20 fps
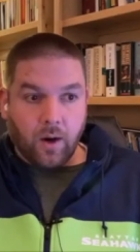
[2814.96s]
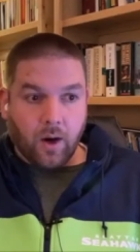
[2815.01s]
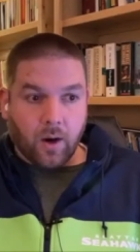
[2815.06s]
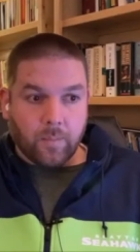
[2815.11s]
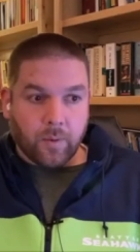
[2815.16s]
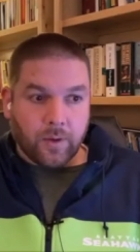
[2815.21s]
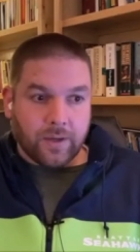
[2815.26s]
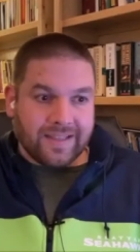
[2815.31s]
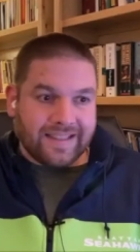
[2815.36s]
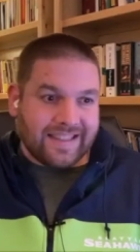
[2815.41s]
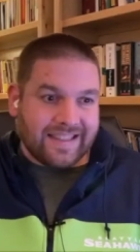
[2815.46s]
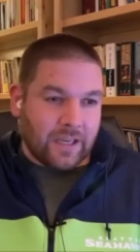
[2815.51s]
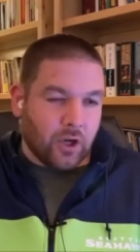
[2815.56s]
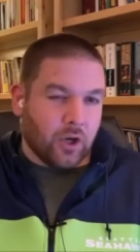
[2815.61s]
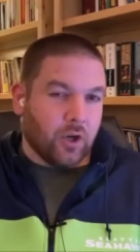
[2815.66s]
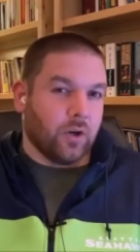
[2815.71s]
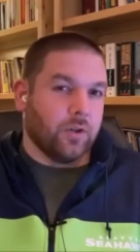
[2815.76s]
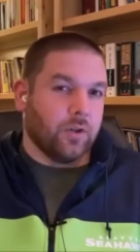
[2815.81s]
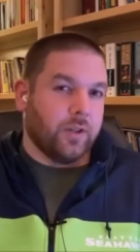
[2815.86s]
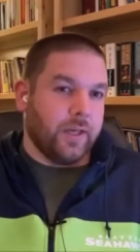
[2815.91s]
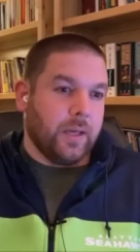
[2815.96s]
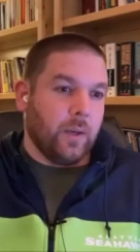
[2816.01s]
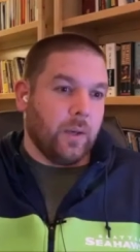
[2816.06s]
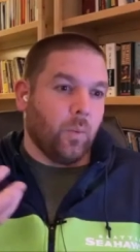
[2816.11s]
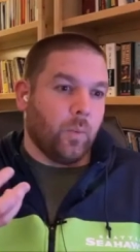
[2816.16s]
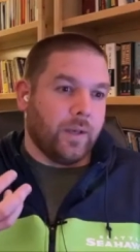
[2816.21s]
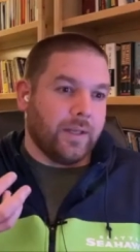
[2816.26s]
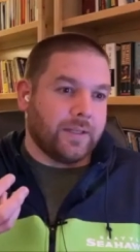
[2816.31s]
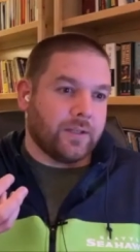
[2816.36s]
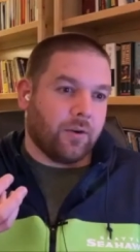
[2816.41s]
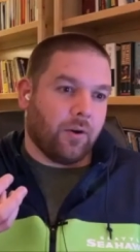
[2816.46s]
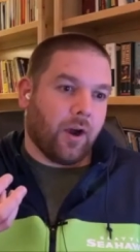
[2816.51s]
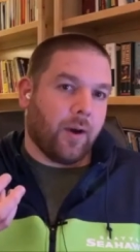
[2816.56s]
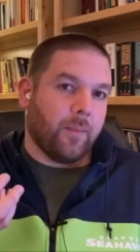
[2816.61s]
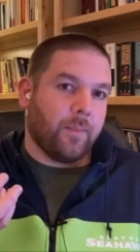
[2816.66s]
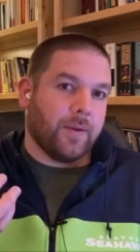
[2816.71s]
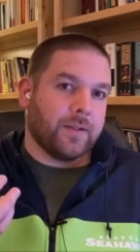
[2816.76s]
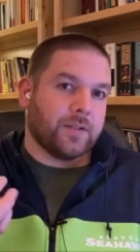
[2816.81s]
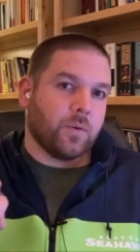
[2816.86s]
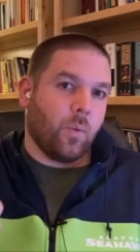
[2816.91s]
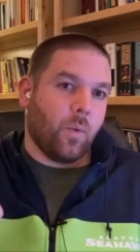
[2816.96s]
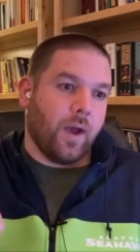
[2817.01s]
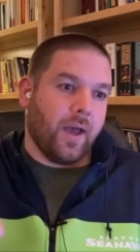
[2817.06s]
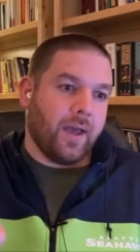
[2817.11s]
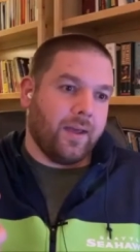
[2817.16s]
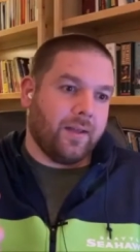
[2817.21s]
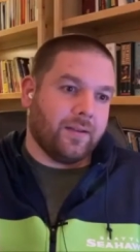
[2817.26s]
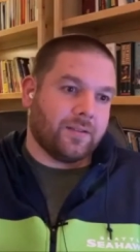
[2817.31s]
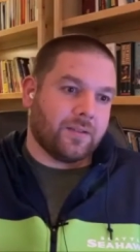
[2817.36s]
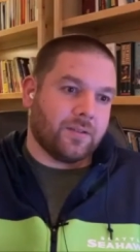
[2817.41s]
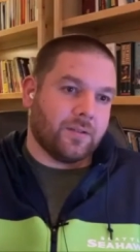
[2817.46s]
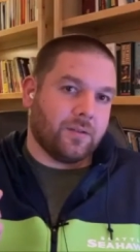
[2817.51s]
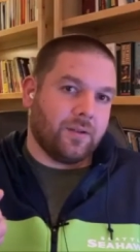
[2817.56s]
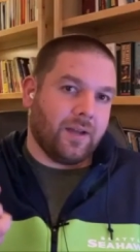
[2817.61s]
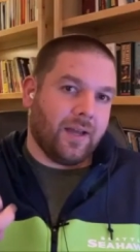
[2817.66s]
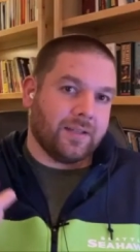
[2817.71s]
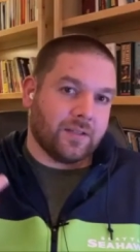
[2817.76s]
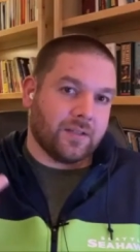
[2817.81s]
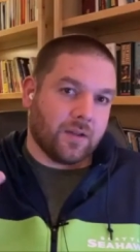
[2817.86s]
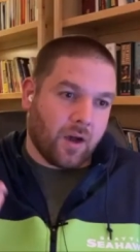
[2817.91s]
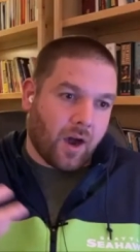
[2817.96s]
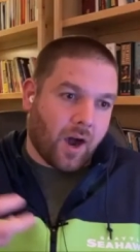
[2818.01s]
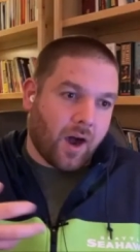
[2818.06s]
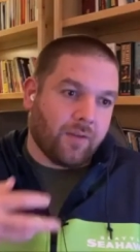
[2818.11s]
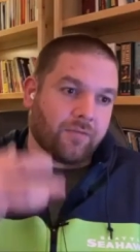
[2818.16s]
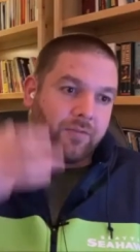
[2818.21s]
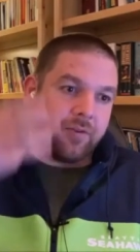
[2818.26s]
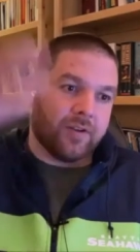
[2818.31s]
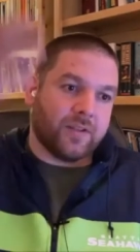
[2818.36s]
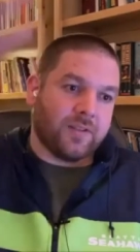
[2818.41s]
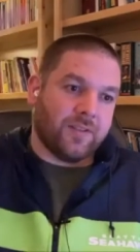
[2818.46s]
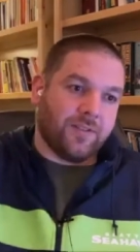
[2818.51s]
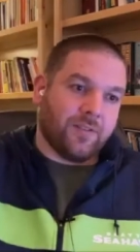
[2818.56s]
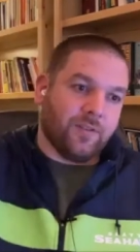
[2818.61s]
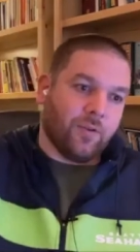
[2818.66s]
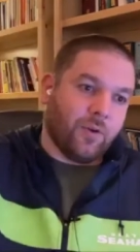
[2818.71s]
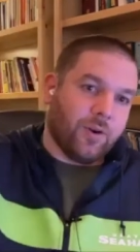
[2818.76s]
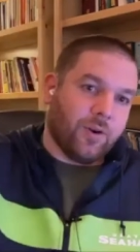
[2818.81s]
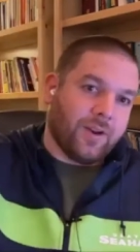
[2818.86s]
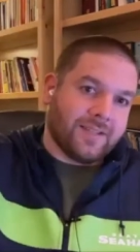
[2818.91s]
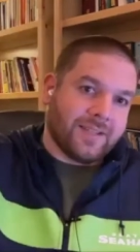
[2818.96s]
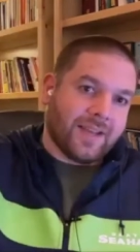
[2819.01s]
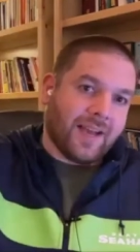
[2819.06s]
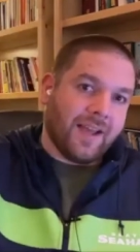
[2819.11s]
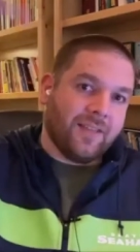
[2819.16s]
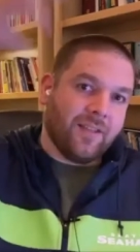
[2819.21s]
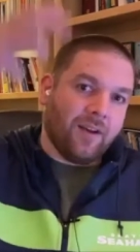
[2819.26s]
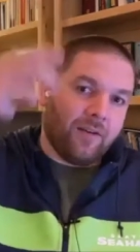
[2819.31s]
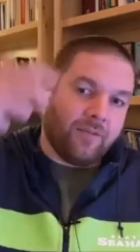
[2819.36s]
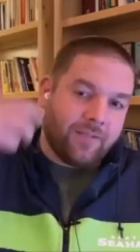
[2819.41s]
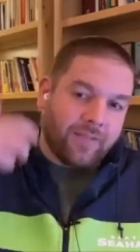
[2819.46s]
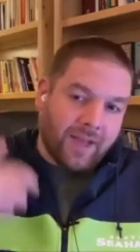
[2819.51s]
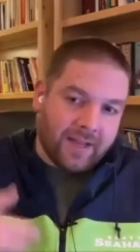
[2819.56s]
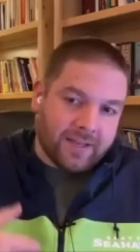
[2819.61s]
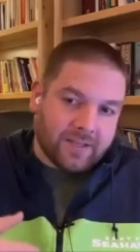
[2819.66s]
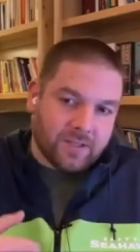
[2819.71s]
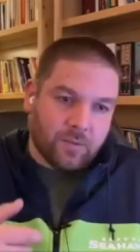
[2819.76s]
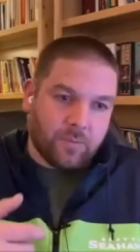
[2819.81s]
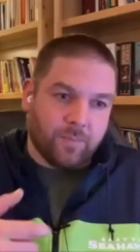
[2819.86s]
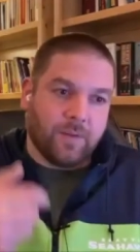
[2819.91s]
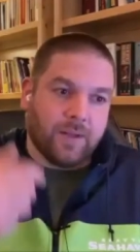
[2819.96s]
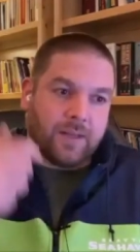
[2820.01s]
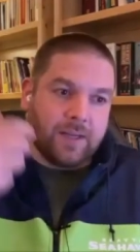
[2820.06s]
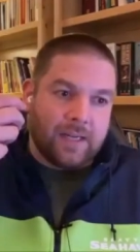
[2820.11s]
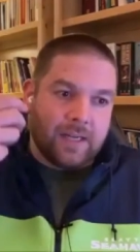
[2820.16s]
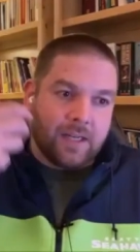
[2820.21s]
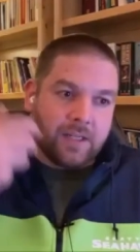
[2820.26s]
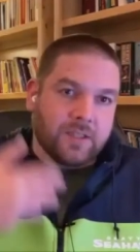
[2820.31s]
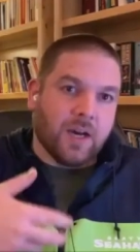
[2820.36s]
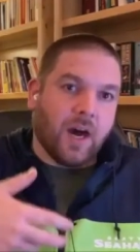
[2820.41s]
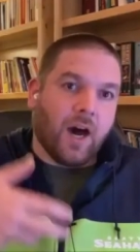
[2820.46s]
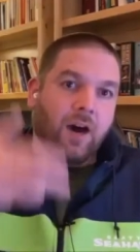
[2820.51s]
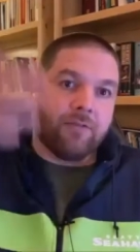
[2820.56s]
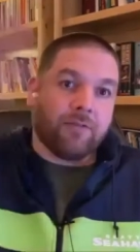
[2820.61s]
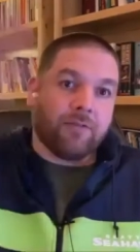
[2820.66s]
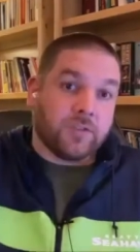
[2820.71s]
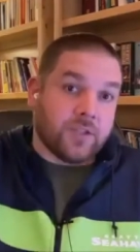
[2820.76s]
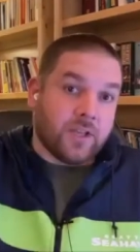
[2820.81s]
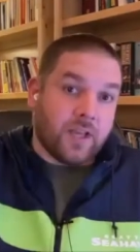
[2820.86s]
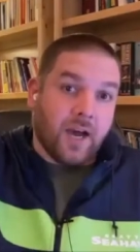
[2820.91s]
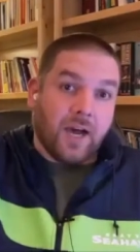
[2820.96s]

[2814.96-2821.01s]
are bringing the early wheat crop as a way to as an offering to the lord a tithe off that to to offer to